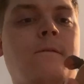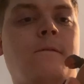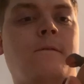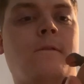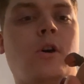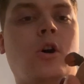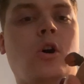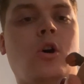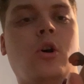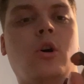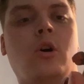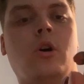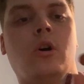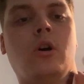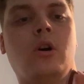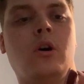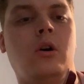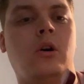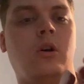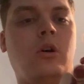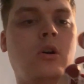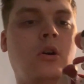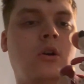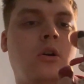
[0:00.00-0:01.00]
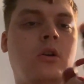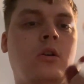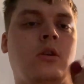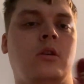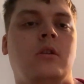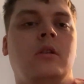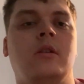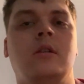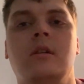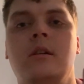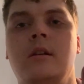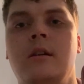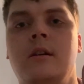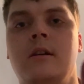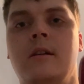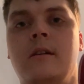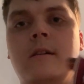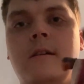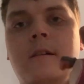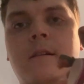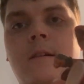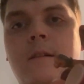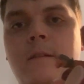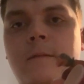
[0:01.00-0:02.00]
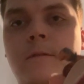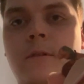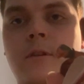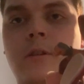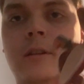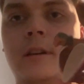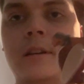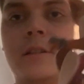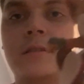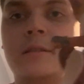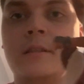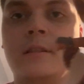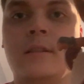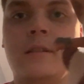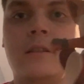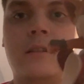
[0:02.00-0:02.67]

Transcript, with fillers: 4. 4 legs.